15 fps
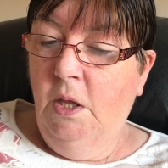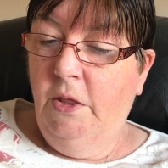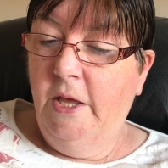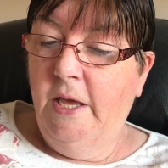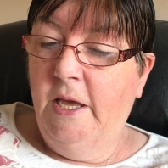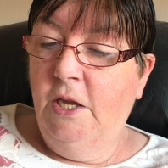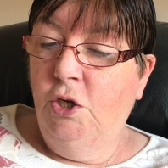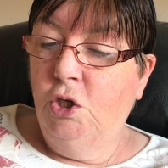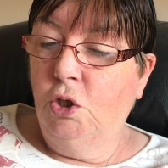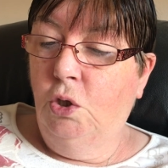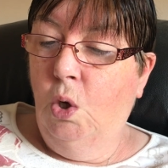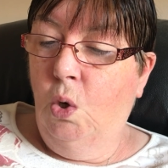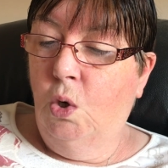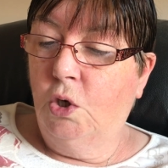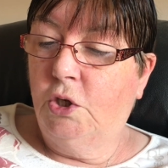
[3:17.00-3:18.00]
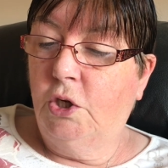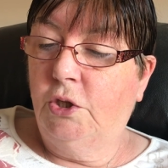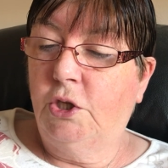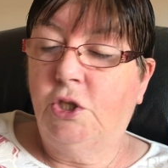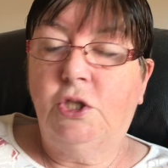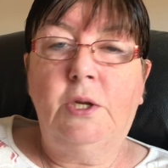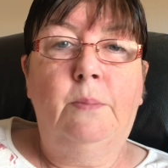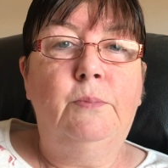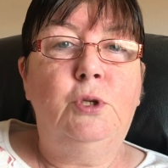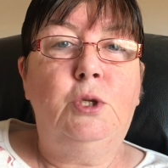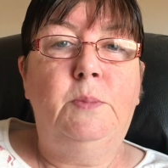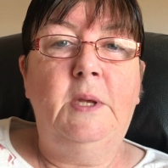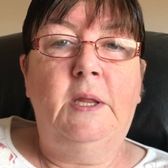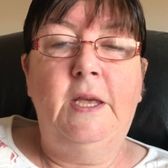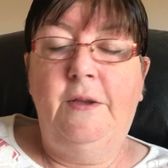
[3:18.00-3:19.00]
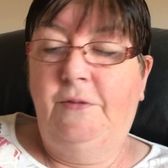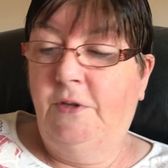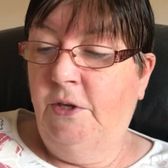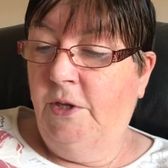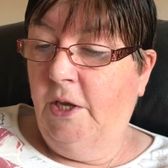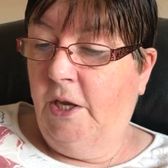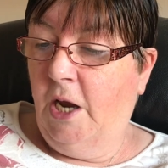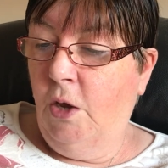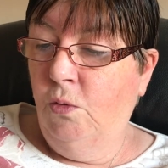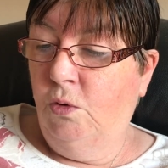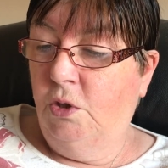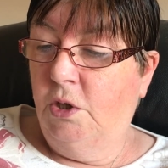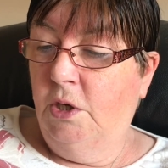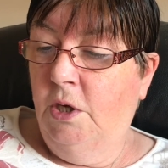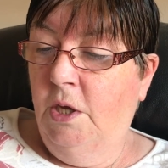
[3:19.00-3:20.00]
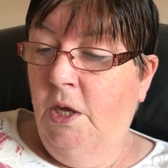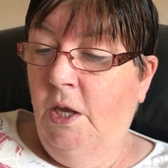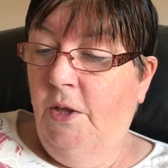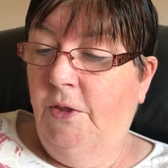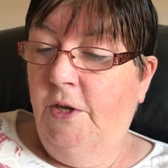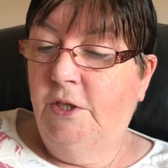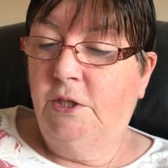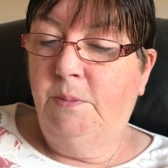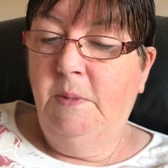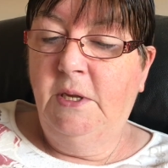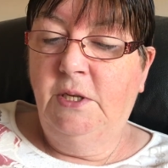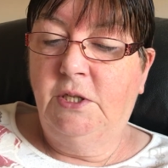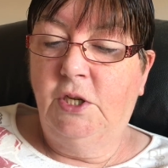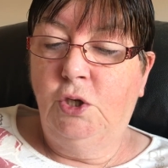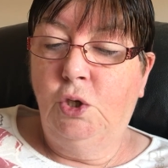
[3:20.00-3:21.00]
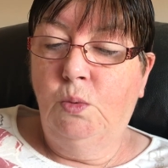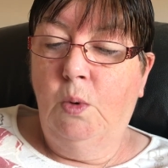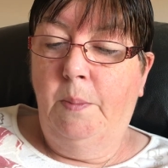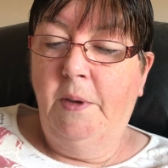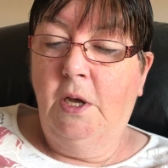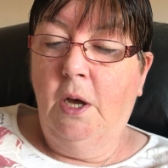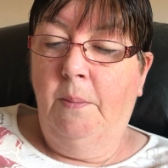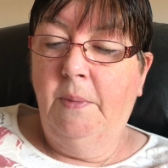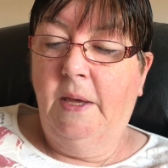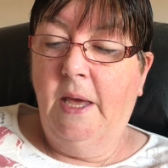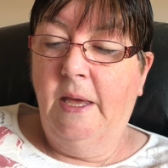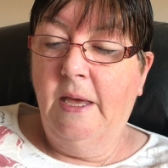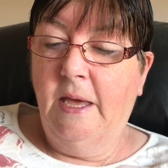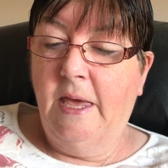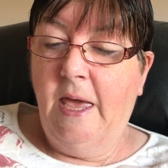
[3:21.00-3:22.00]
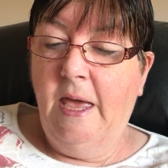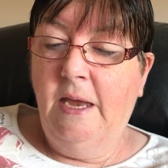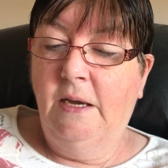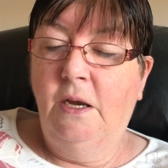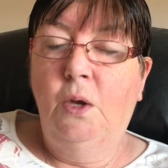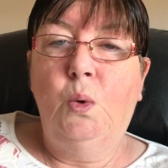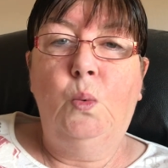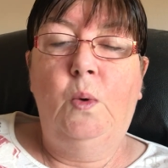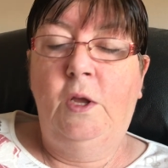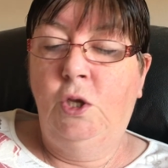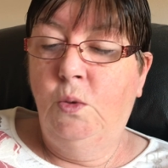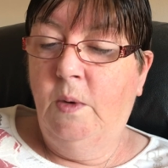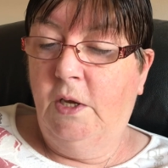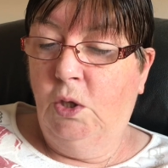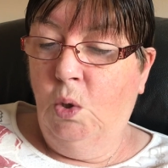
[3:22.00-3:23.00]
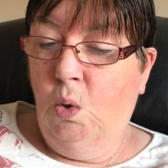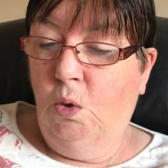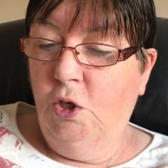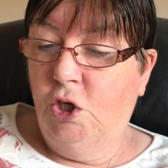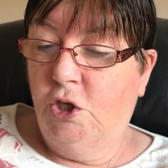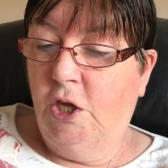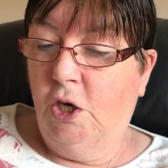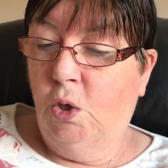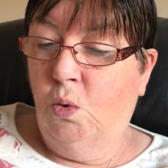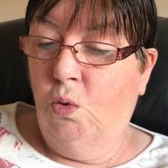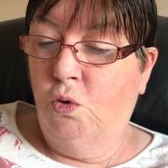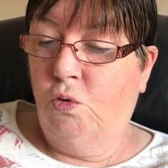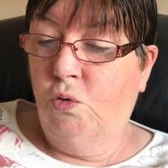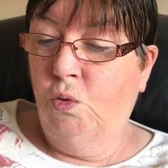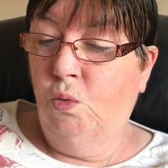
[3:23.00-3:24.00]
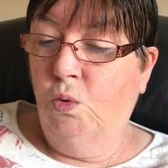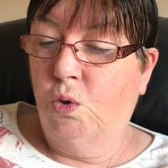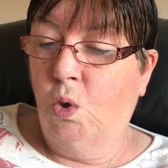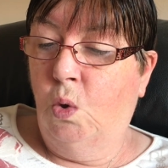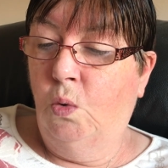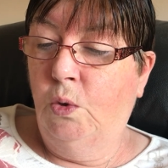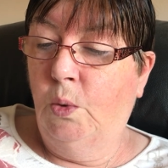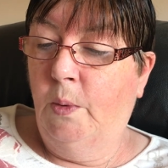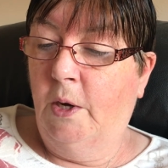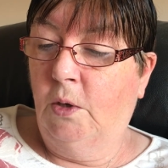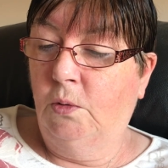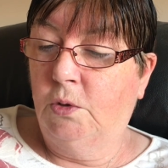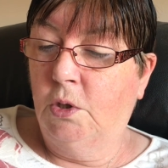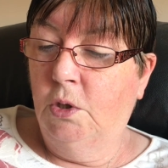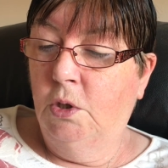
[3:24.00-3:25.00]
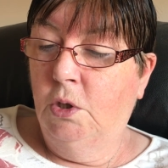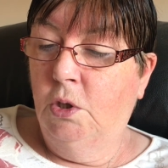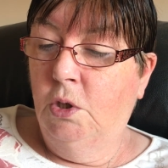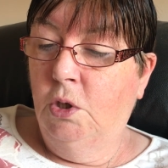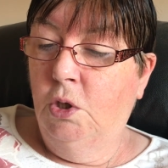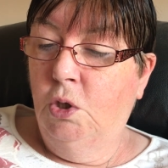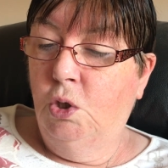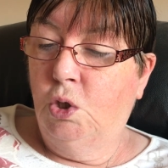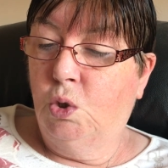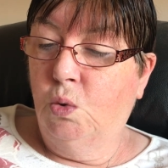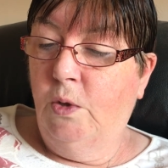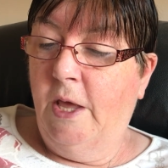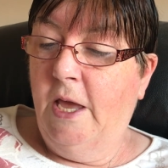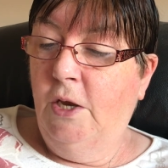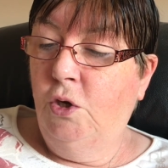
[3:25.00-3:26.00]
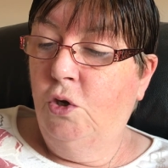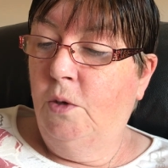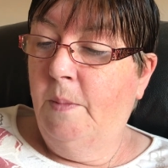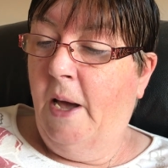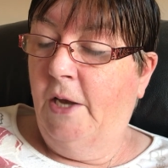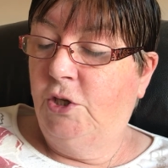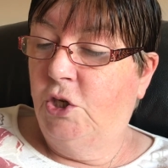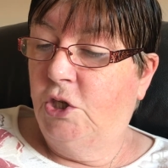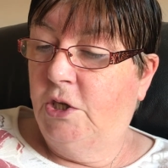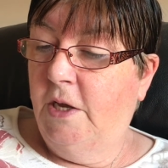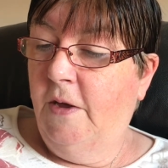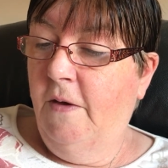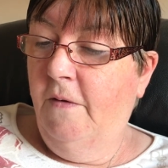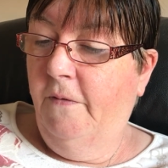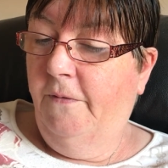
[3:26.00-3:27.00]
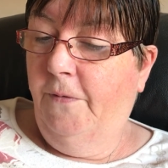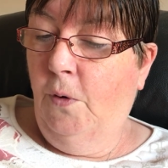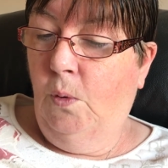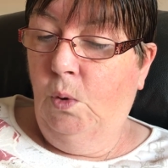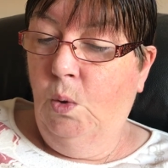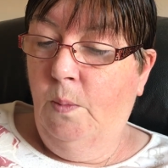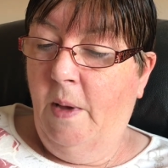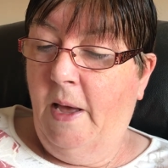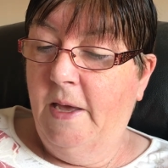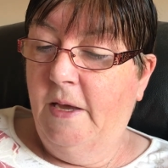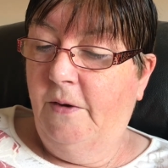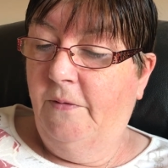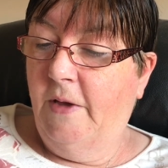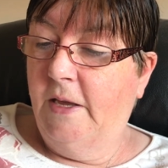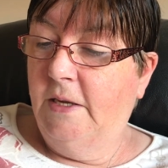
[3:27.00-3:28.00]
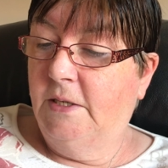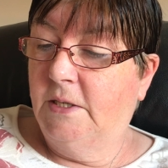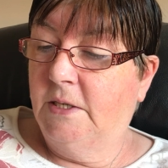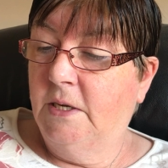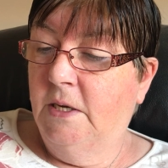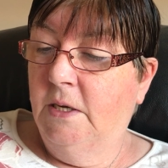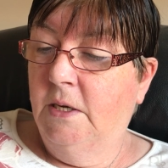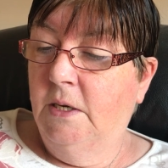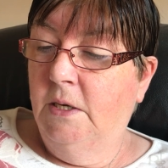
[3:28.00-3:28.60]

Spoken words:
The angel ordered the stump to be left in the ground. This means that you will become king again when you acknowledge that God rules all the world. So then, Your Majesty, follow my advice.